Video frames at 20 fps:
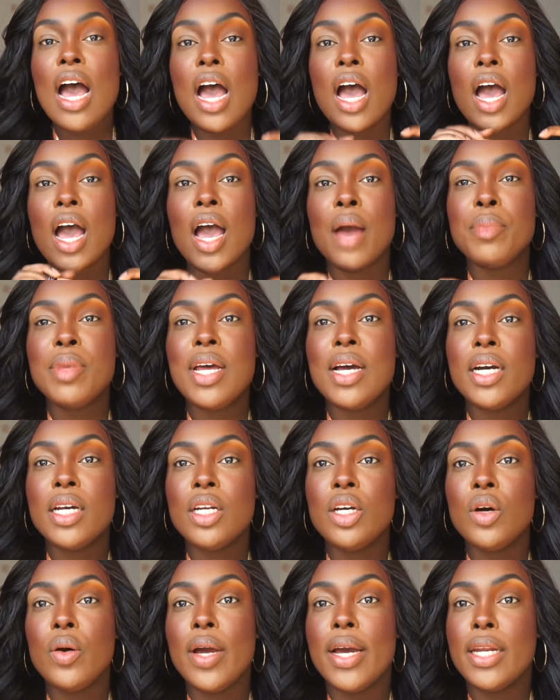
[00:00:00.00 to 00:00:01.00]
I'm now going to
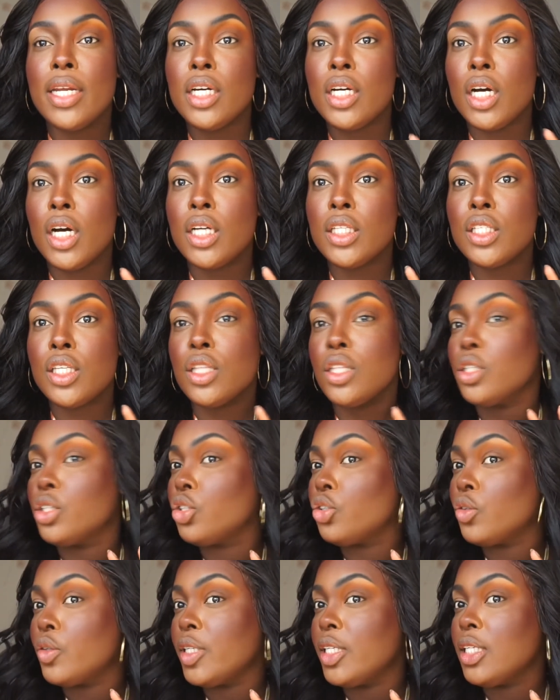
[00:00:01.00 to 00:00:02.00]
go ahead and cut the
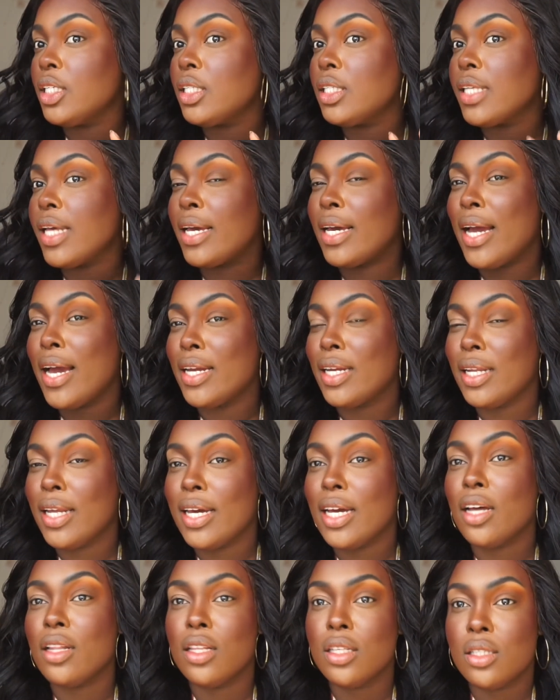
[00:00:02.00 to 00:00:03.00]
crease. I kind of like
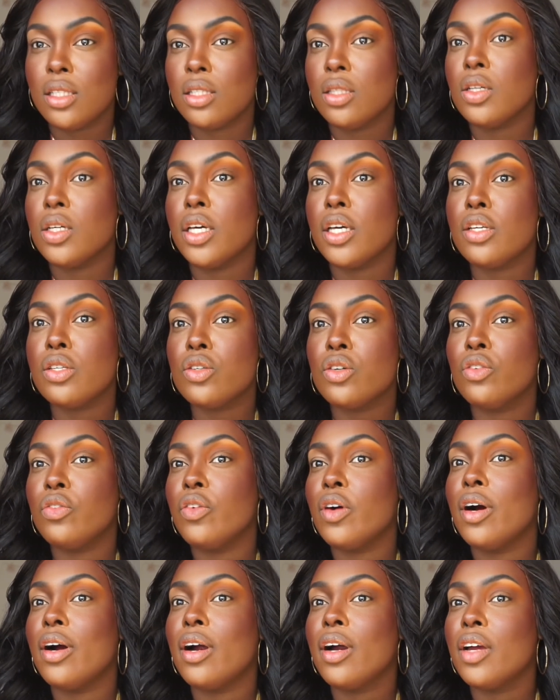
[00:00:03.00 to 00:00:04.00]
how this is looking so
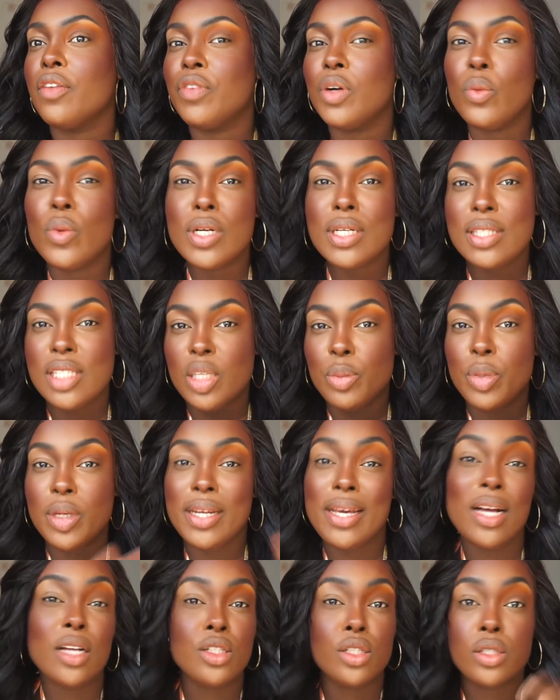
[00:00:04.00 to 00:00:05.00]
far. If I want to deepen it,
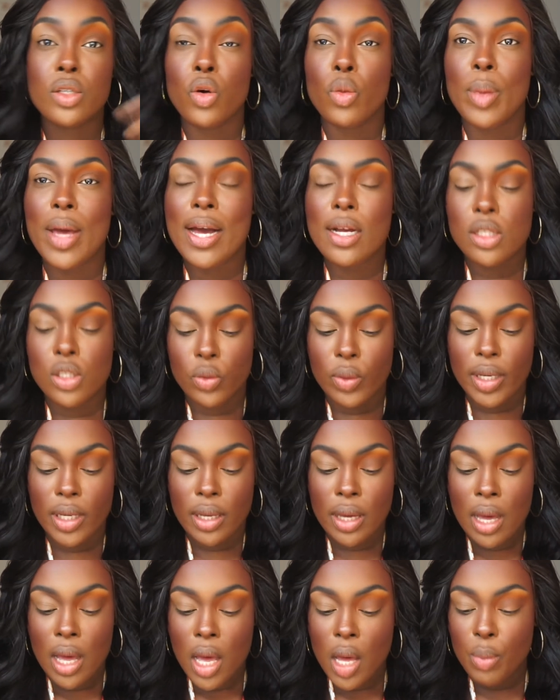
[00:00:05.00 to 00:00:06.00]
I'll just go back to it.
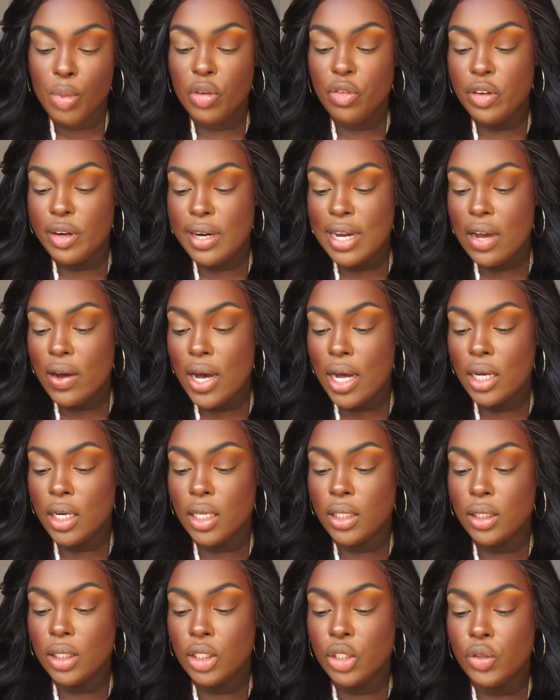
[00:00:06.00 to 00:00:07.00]
But for now, I'll
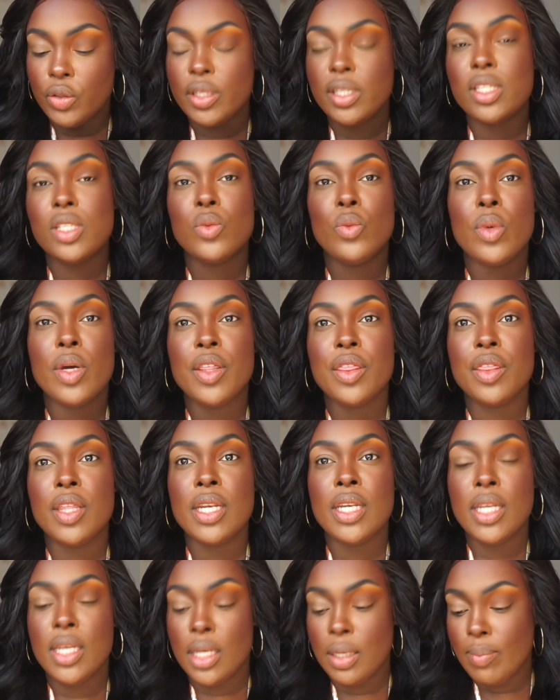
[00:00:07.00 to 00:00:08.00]
cut the crease with
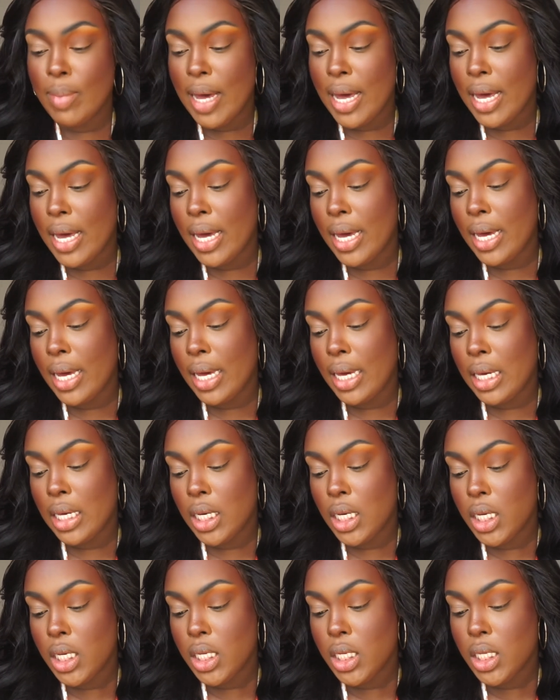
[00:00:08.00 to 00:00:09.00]
my
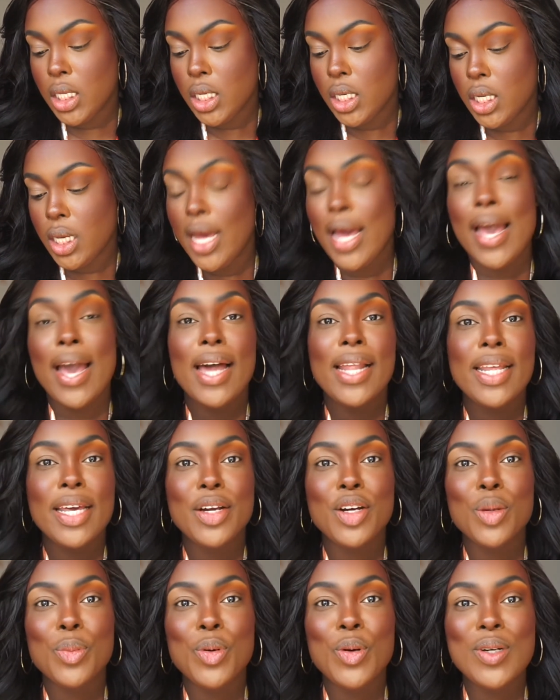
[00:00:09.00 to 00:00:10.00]
LA
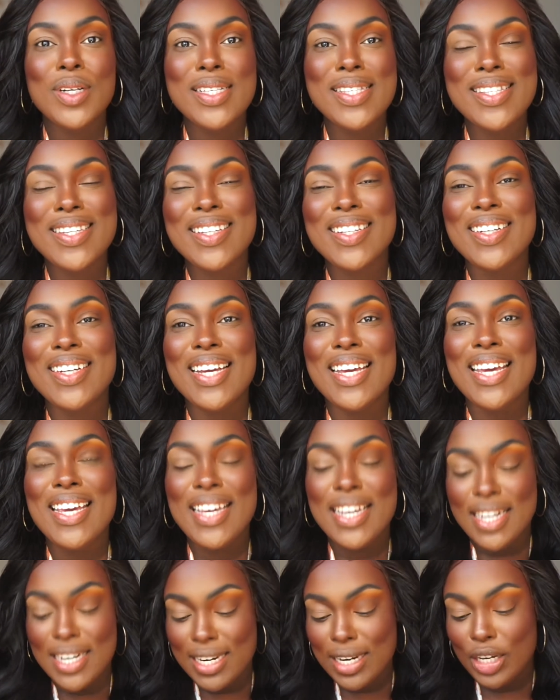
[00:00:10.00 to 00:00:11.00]
Girl Pro Concealer
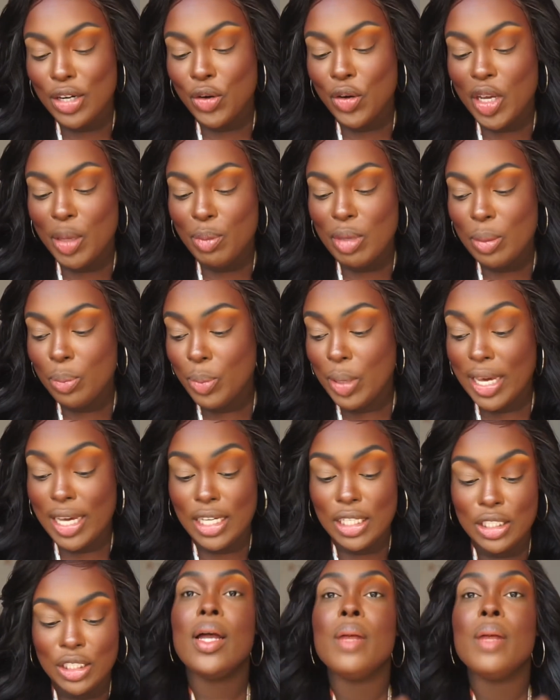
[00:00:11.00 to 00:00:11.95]
in Creamy Beige.